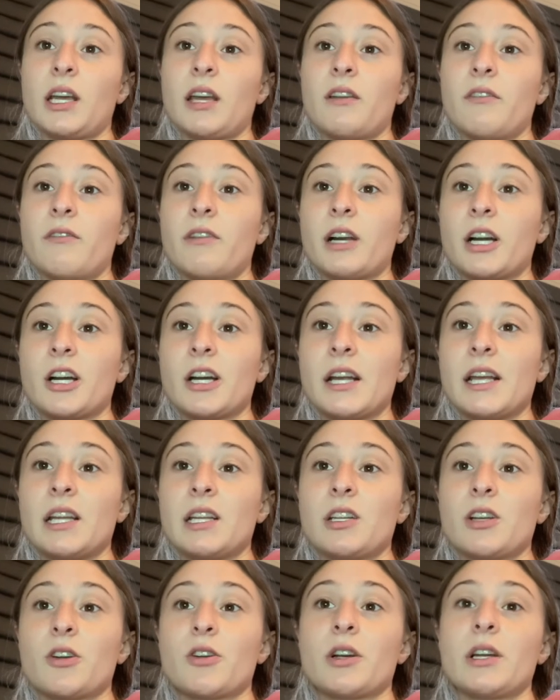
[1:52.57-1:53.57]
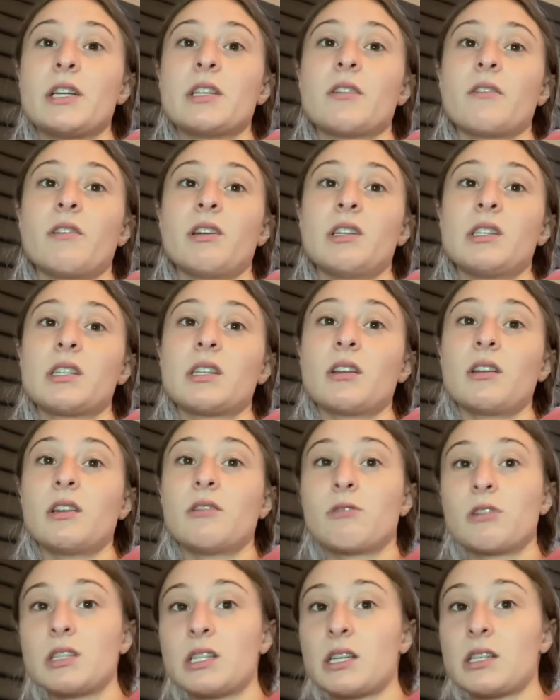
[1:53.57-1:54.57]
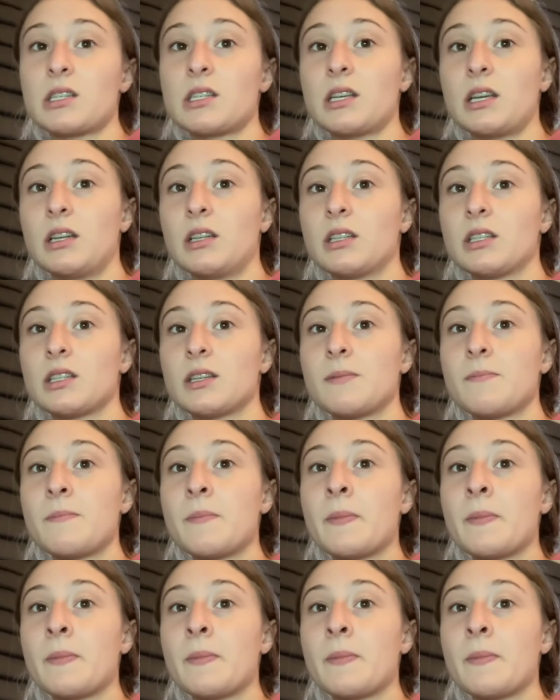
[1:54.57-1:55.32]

and varying degrees of insulin resistance.